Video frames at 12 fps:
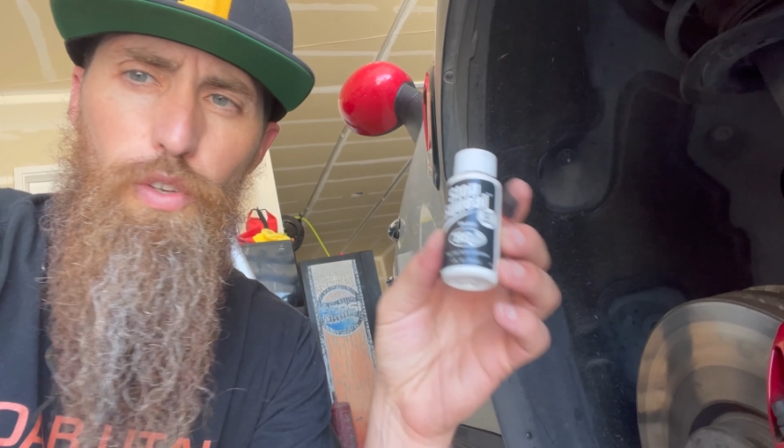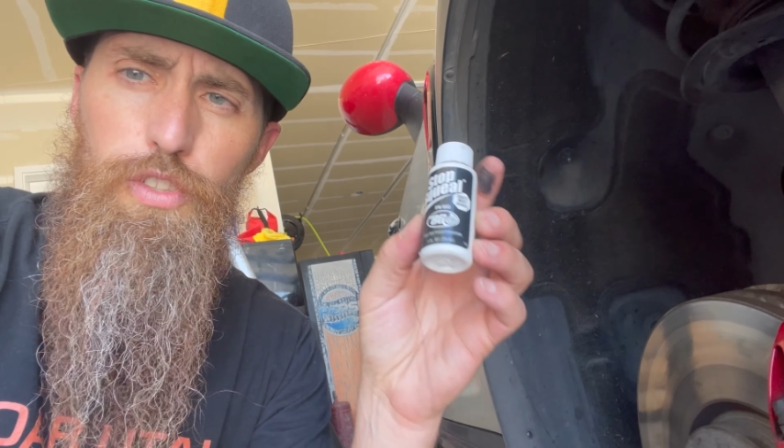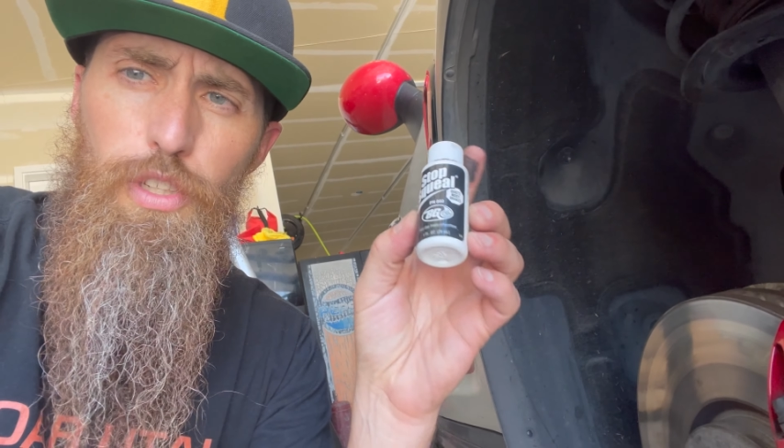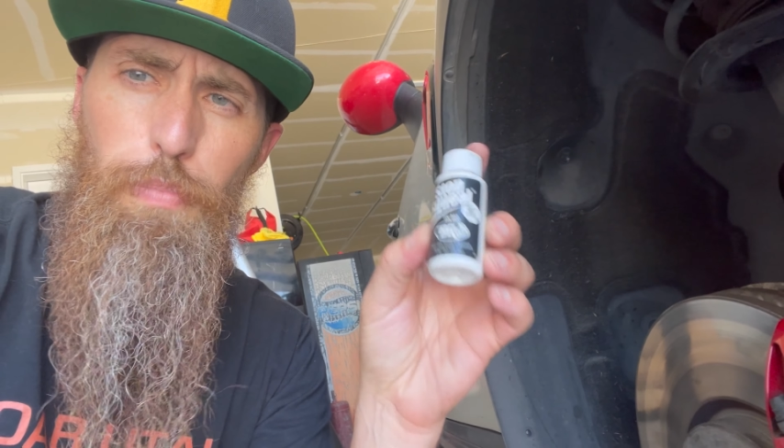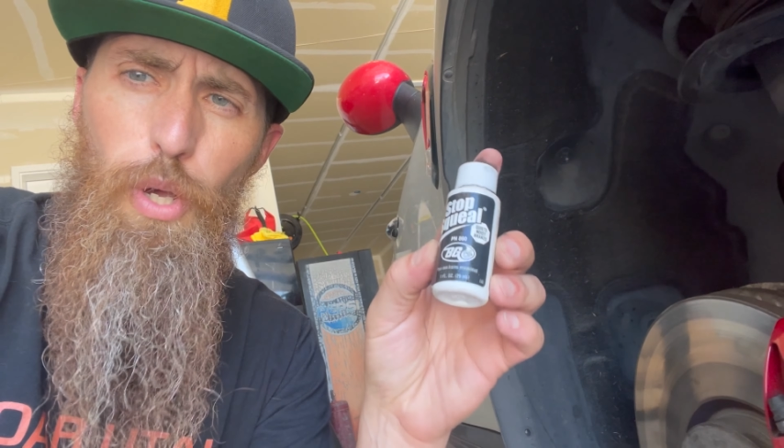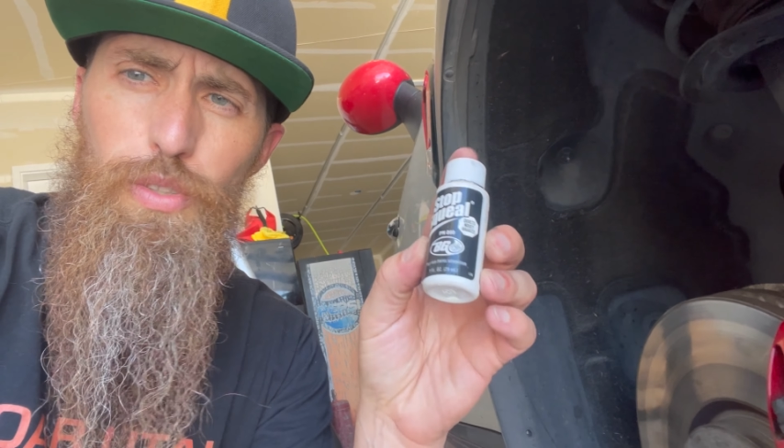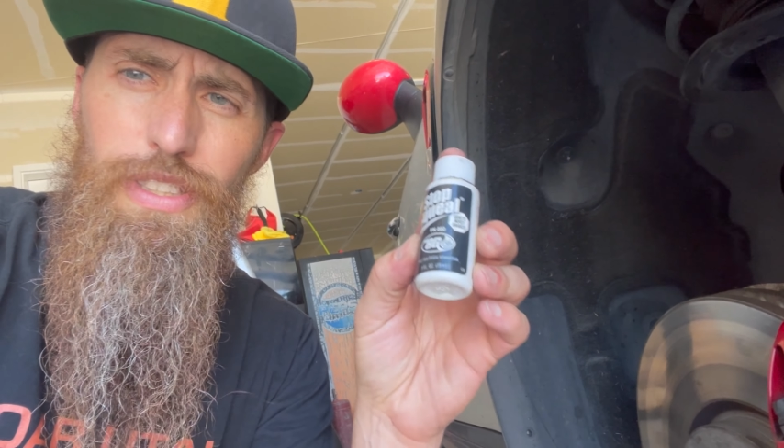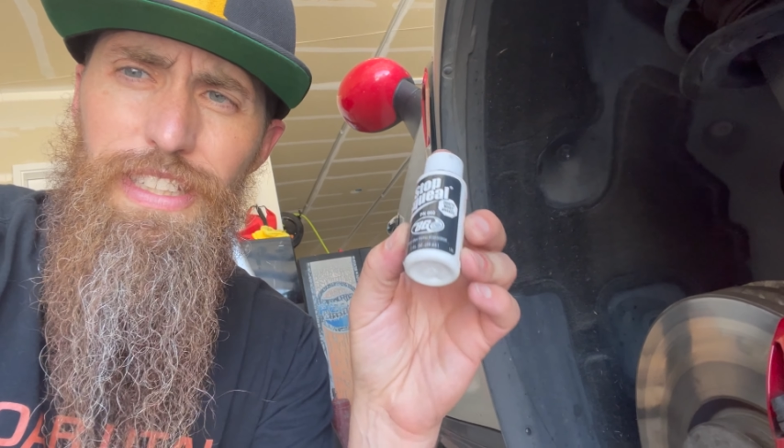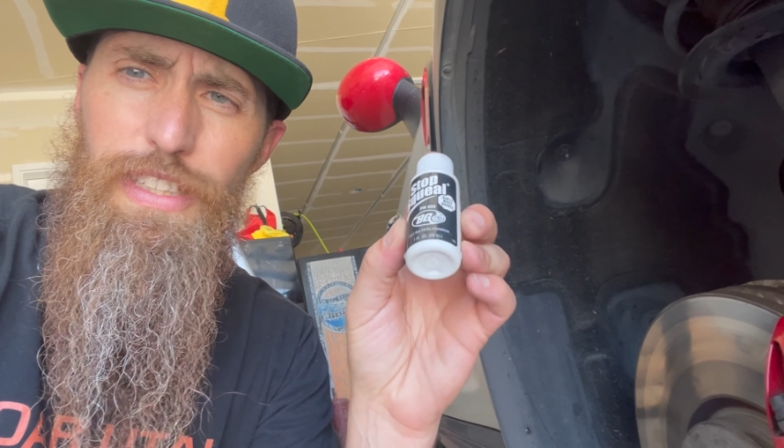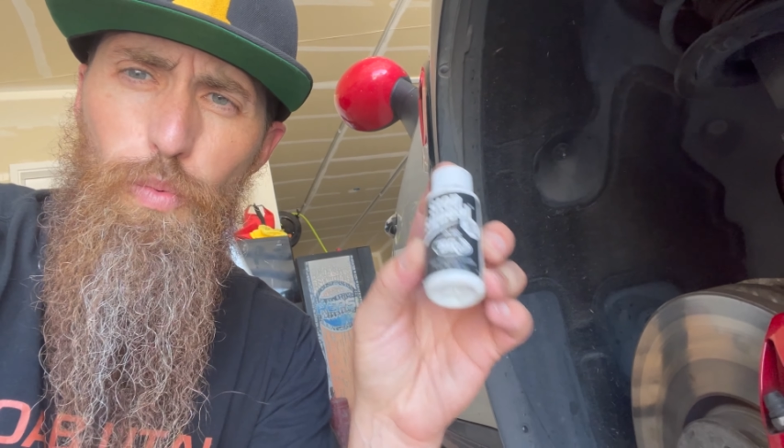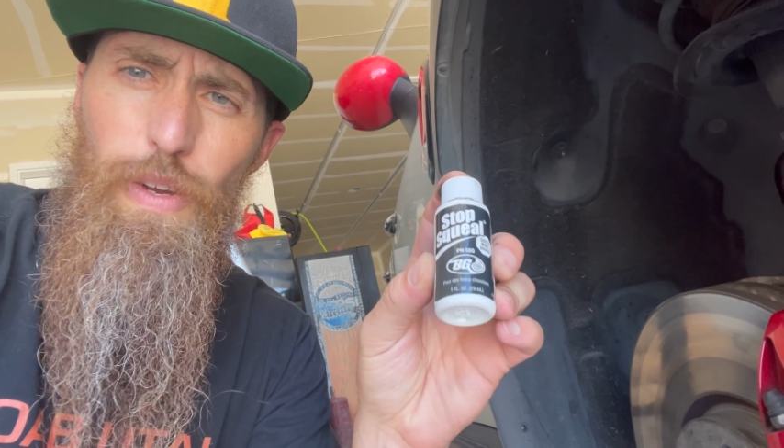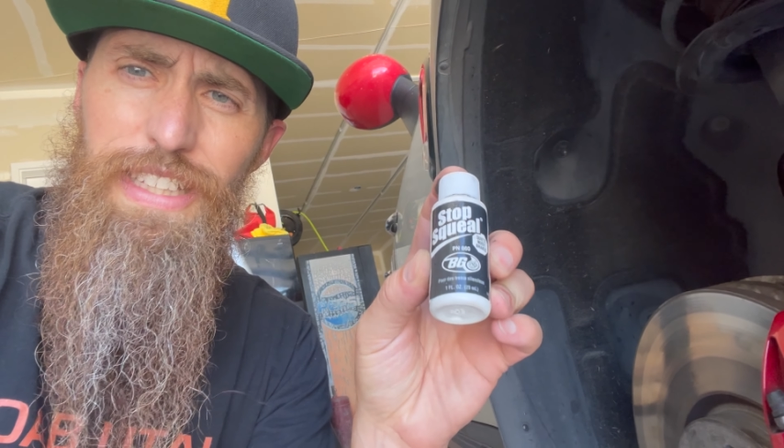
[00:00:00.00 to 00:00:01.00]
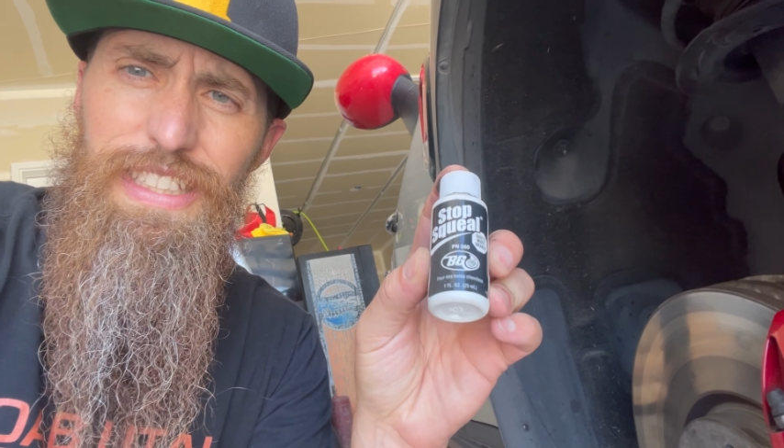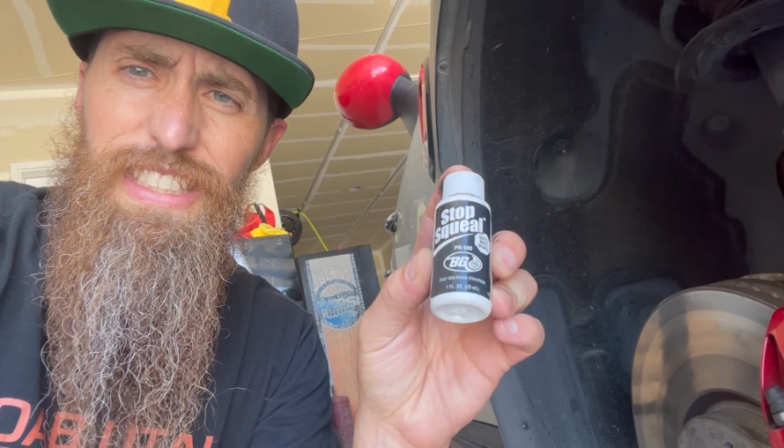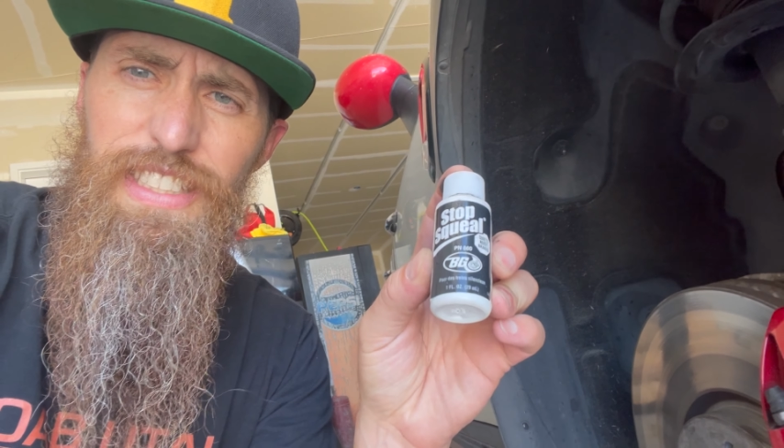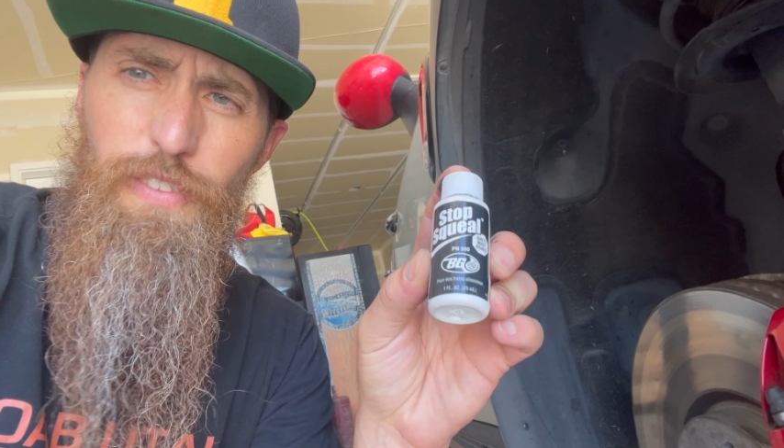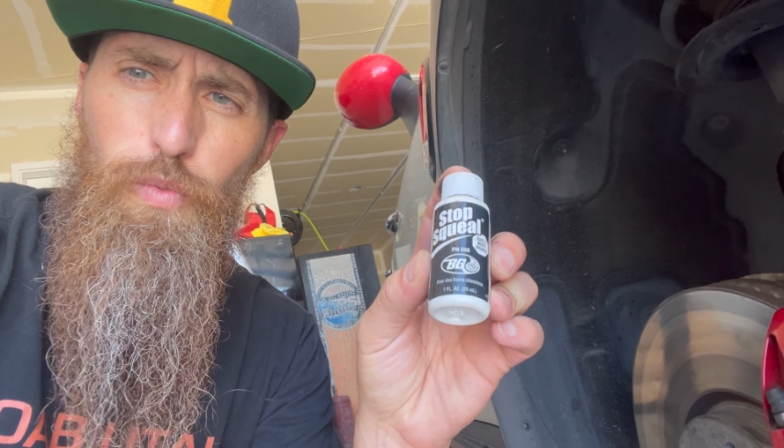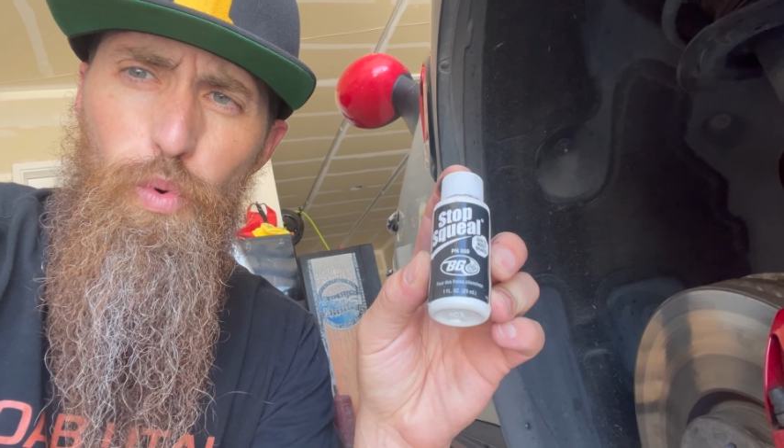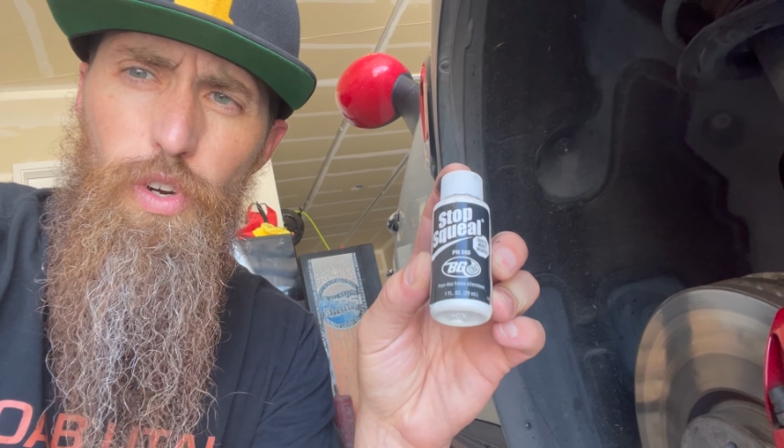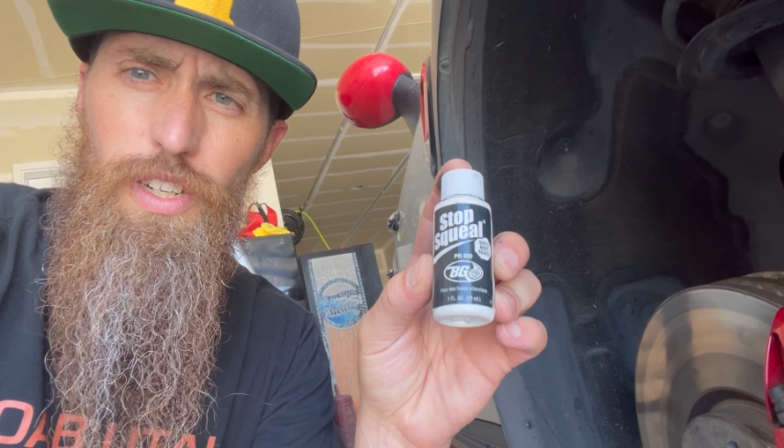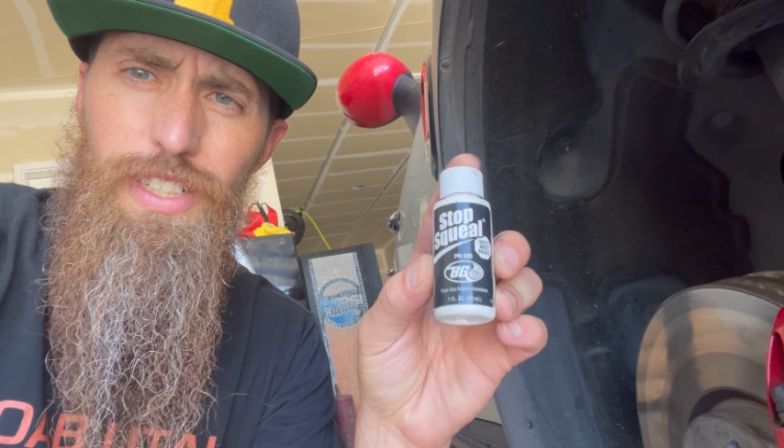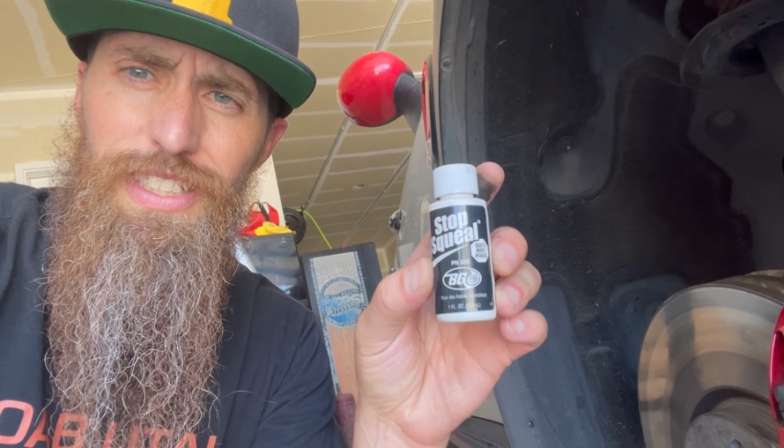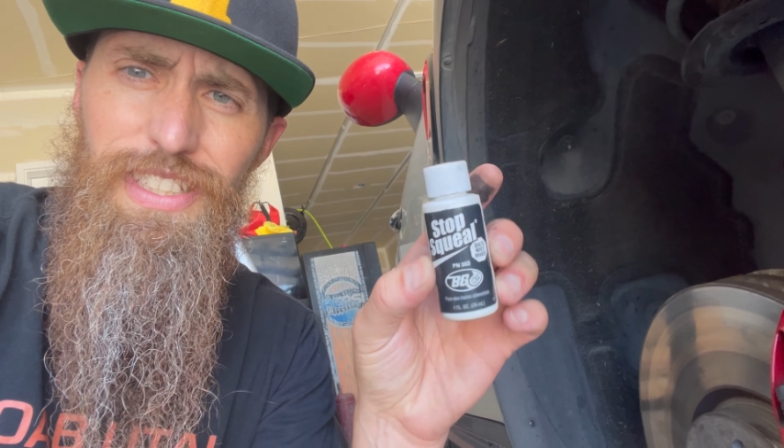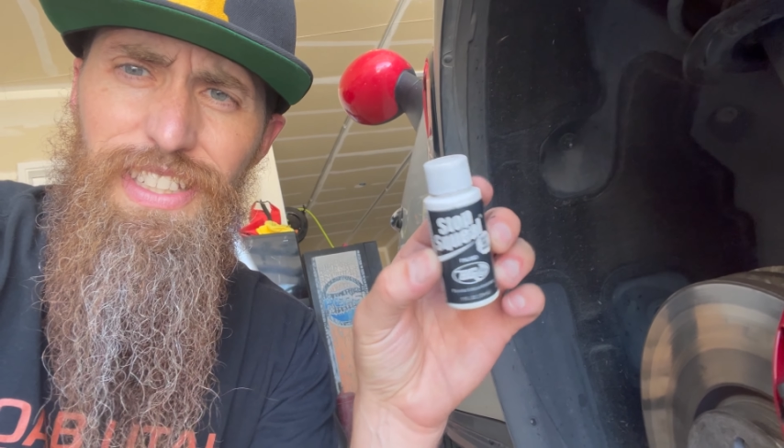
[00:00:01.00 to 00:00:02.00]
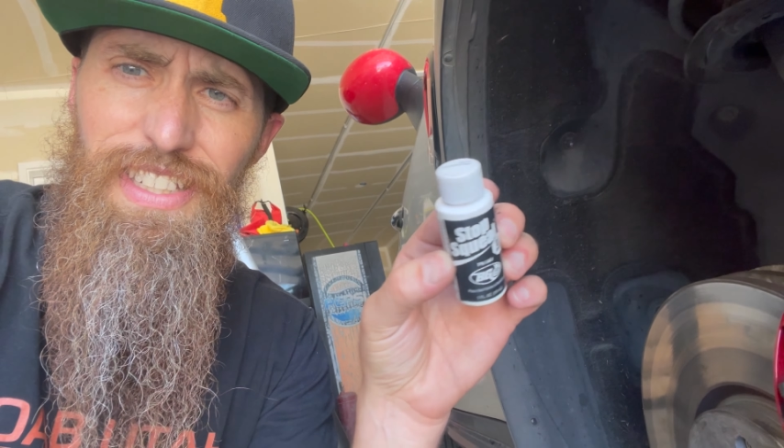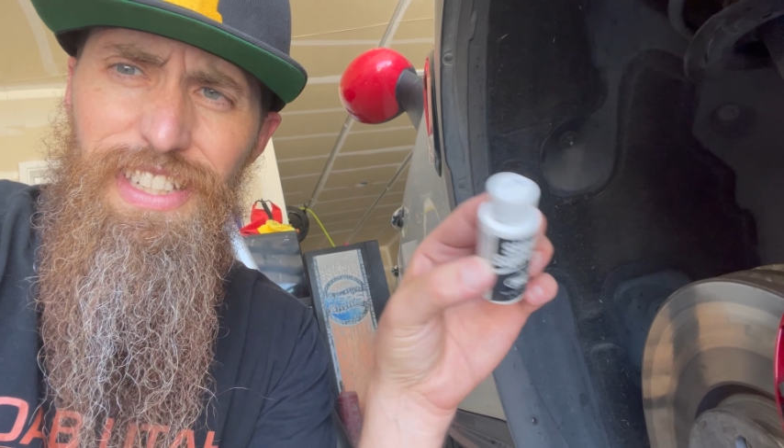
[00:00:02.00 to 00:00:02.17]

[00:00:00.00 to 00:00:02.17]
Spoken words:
supposedly the way this stuff works